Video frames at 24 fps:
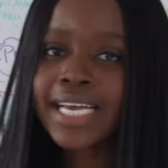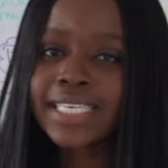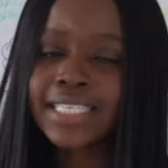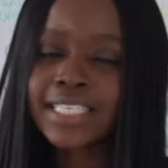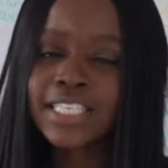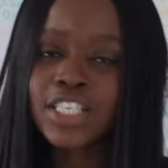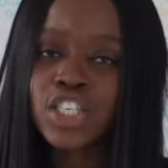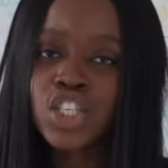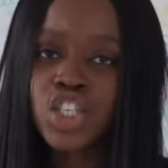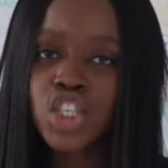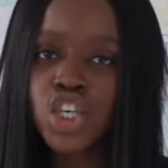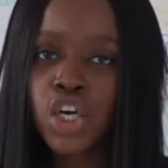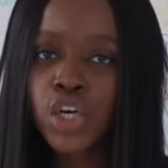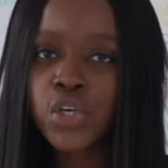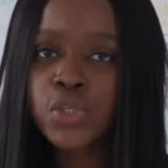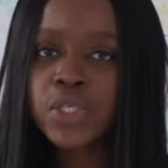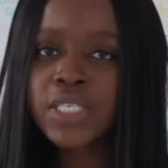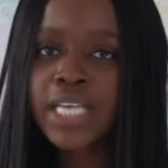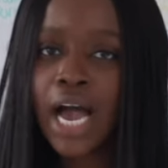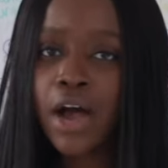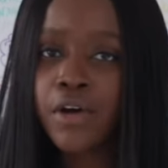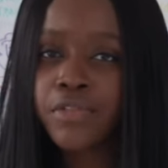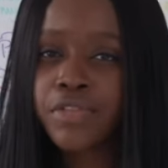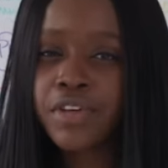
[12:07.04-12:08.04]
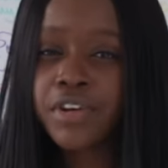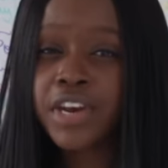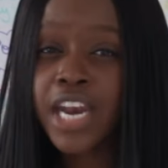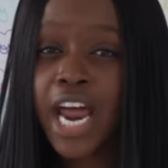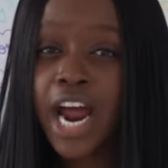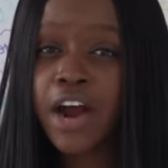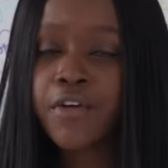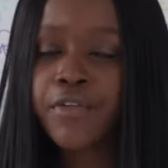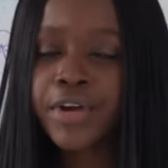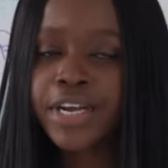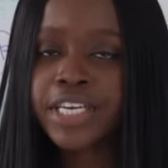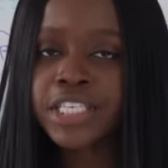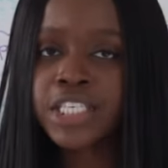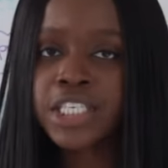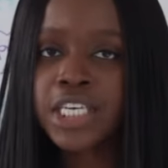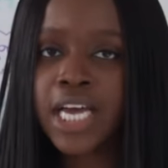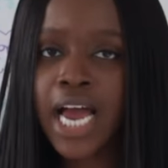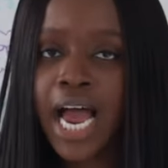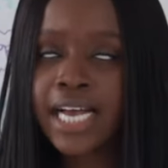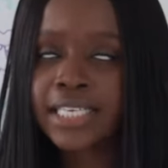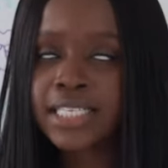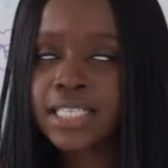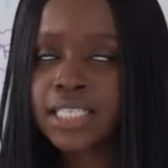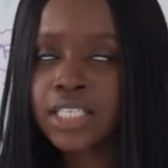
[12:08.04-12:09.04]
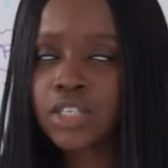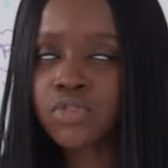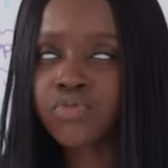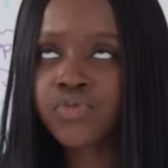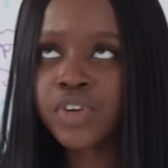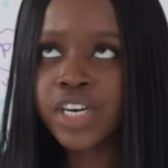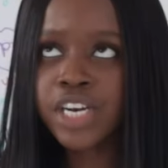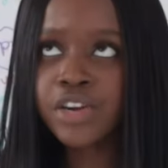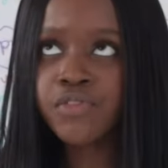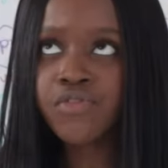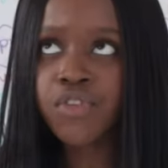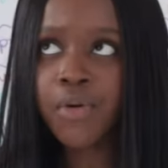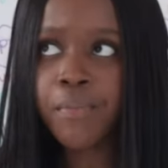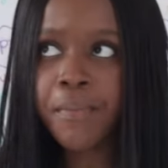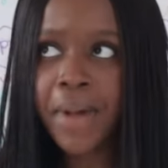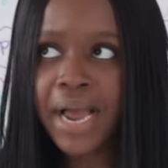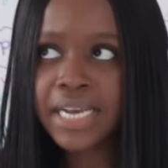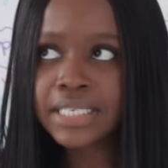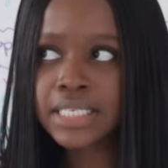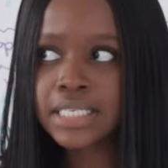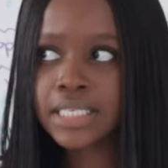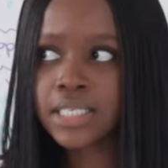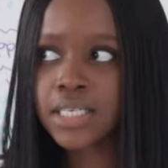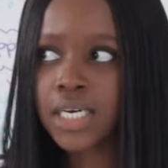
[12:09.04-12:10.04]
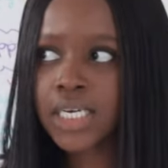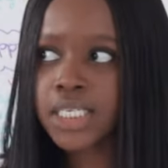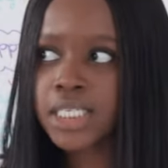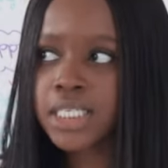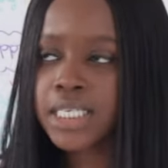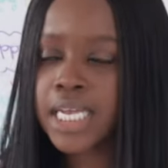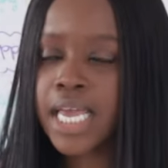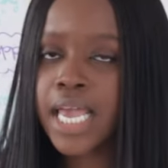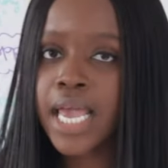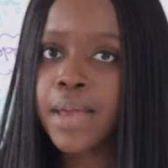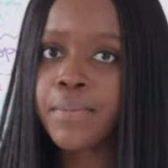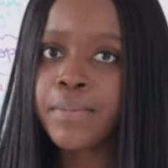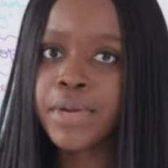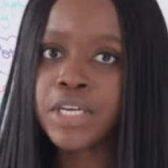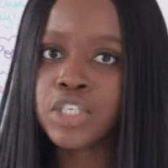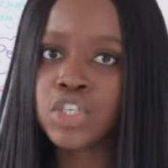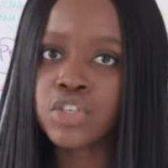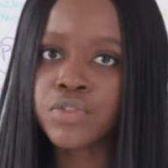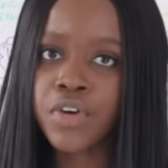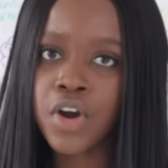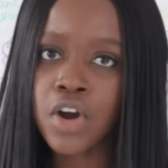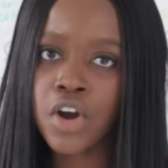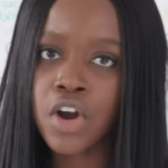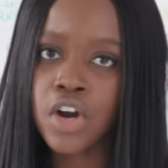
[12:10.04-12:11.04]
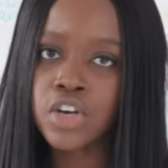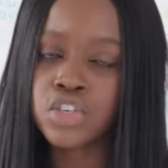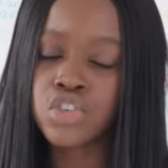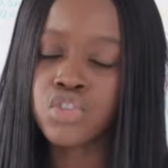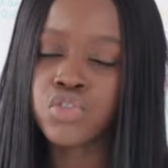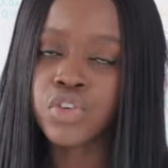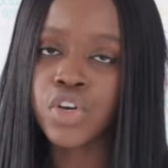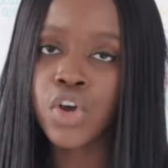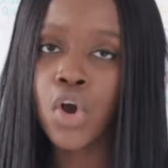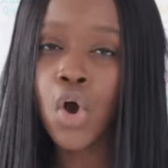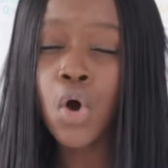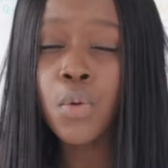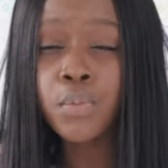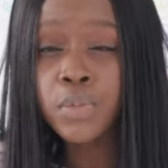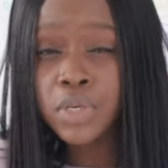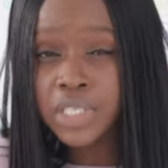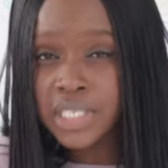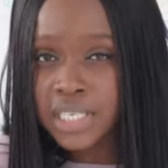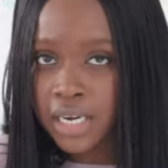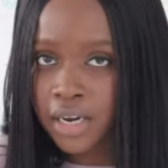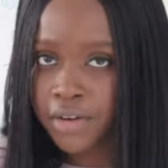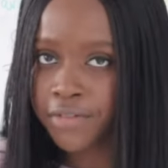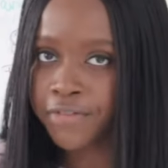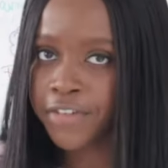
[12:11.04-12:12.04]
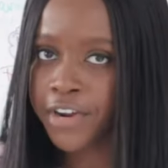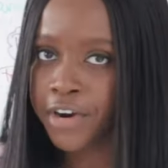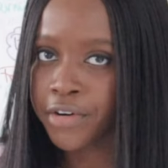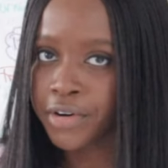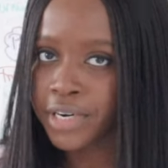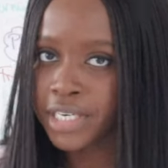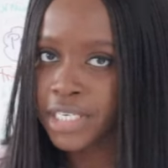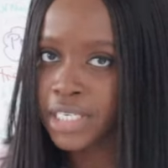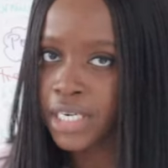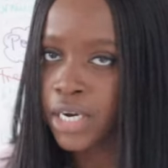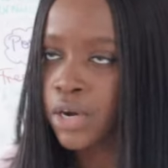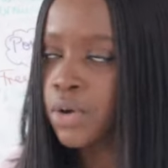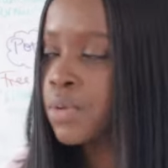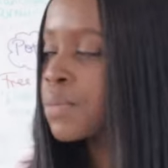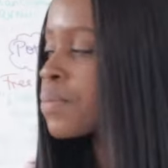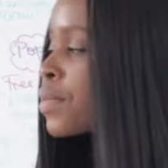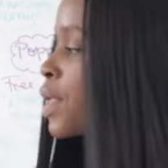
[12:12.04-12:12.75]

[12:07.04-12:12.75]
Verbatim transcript: is it shows how the narrator has this really romanticized image of her country, almost like a fairy tale.